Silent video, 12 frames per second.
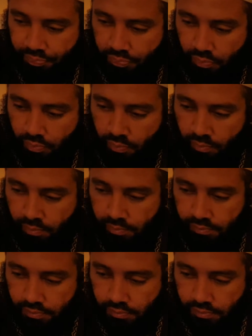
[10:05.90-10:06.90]

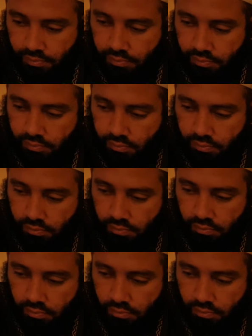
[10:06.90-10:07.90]

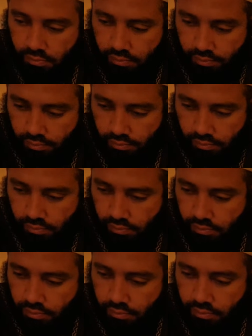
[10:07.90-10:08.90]

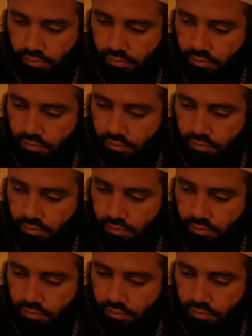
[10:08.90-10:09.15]
Nobody speaks.